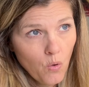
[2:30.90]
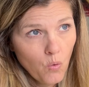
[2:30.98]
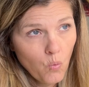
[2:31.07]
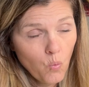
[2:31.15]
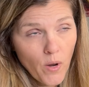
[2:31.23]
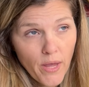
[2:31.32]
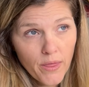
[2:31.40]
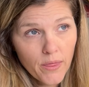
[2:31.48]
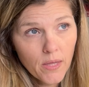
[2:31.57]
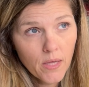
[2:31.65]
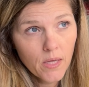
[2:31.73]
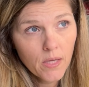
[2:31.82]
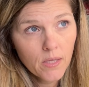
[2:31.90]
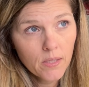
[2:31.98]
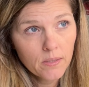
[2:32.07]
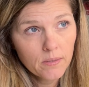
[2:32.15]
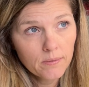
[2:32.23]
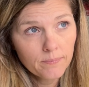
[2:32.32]
with
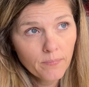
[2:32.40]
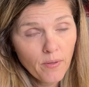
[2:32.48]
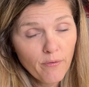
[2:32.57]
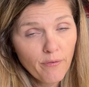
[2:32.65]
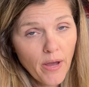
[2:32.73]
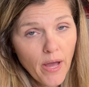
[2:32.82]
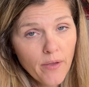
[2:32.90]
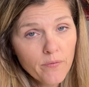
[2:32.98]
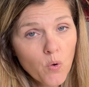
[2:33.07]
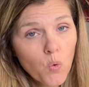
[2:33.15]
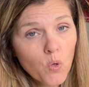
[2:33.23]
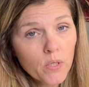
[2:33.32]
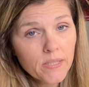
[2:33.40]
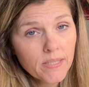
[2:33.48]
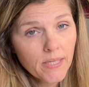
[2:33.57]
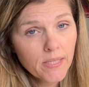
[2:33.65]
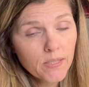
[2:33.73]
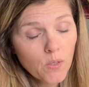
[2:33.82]
5 or
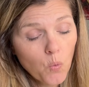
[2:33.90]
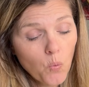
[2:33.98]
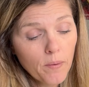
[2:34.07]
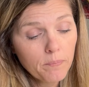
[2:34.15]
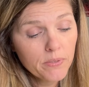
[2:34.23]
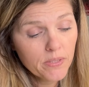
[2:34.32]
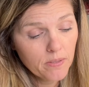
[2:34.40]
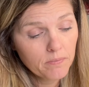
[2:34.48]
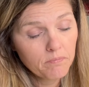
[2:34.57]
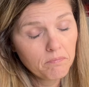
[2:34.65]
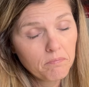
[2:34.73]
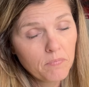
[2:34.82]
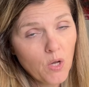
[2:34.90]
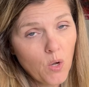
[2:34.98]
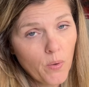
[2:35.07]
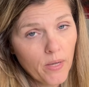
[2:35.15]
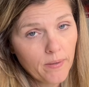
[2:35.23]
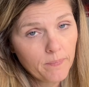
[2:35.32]
6 whips
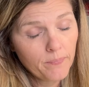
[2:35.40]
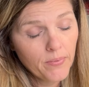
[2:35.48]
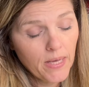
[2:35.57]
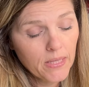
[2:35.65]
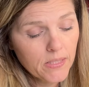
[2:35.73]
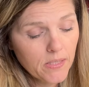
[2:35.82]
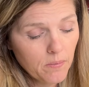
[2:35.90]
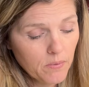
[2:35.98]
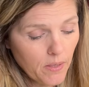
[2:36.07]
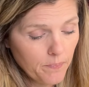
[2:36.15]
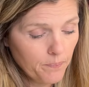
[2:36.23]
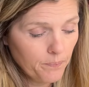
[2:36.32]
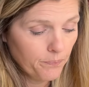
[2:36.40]
going at the same time.